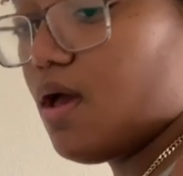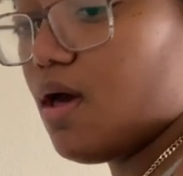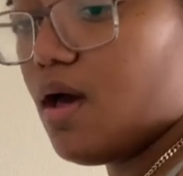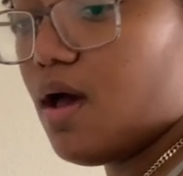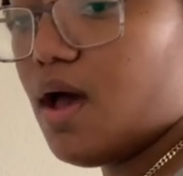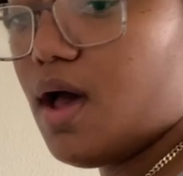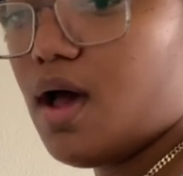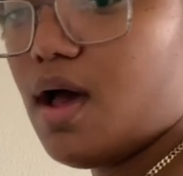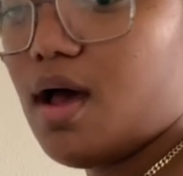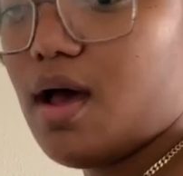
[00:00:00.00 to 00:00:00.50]

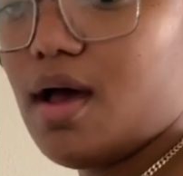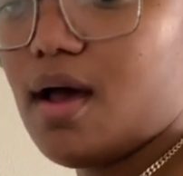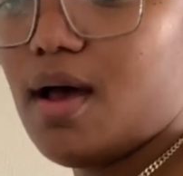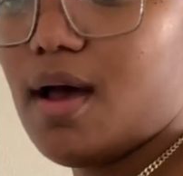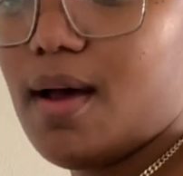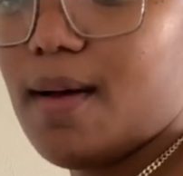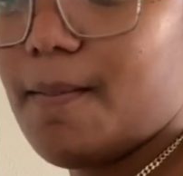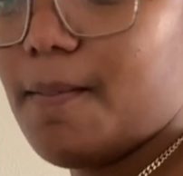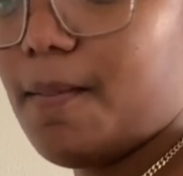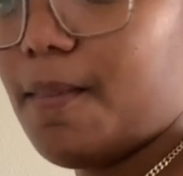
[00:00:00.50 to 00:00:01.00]

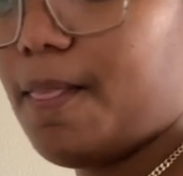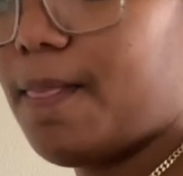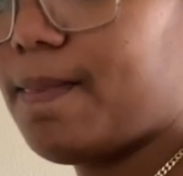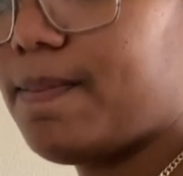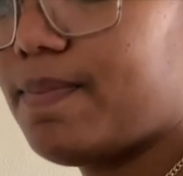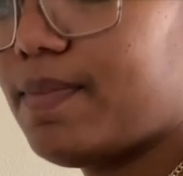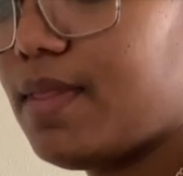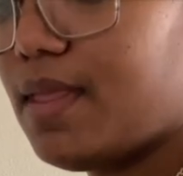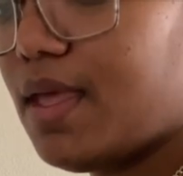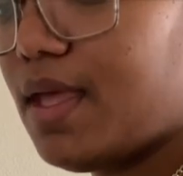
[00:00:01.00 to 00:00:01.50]
I'm
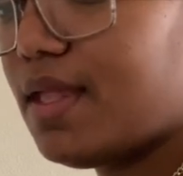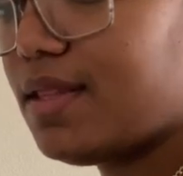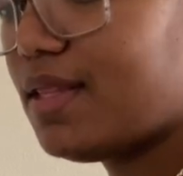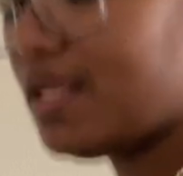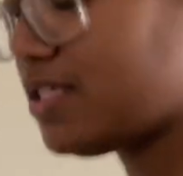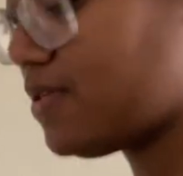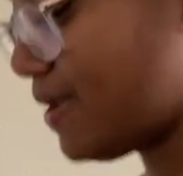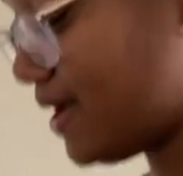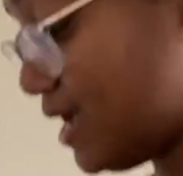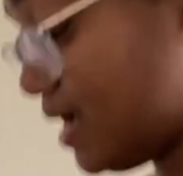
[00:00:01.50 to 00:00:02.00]

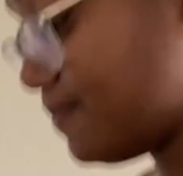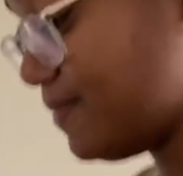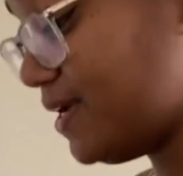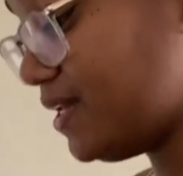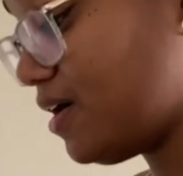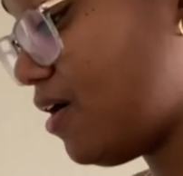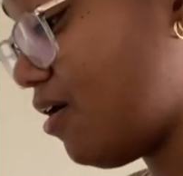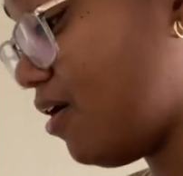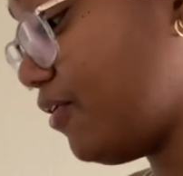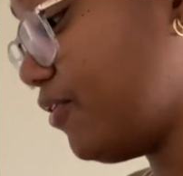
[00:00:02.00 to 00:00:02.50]
in
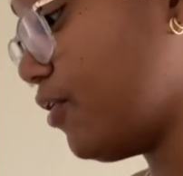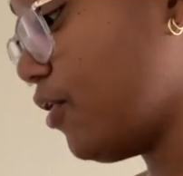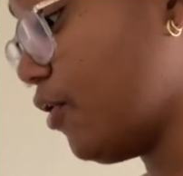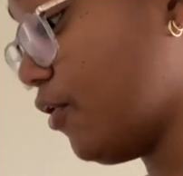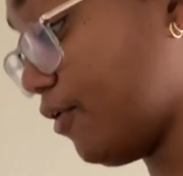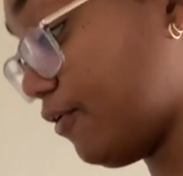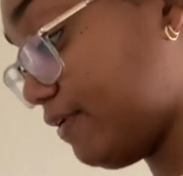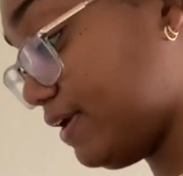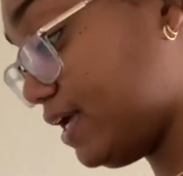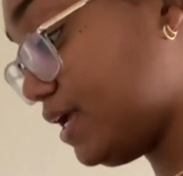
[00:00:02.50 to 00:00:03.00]
a
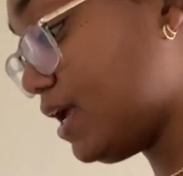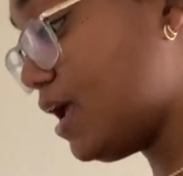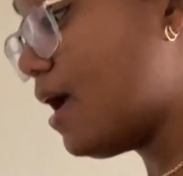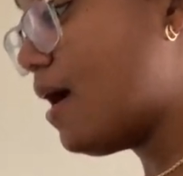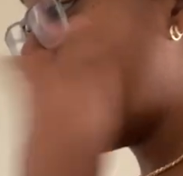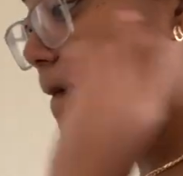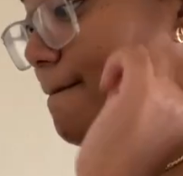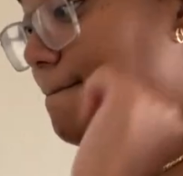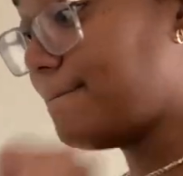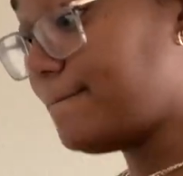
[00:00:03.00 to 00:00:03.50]
hurry,
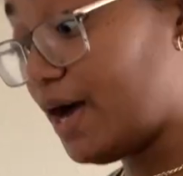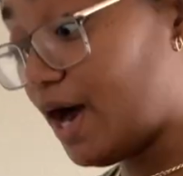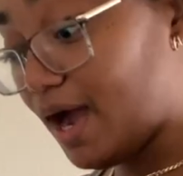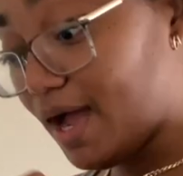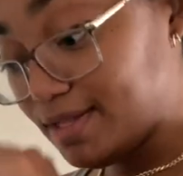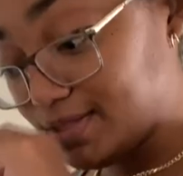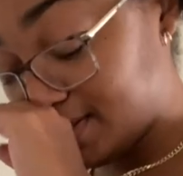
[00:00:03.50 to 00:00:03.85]
but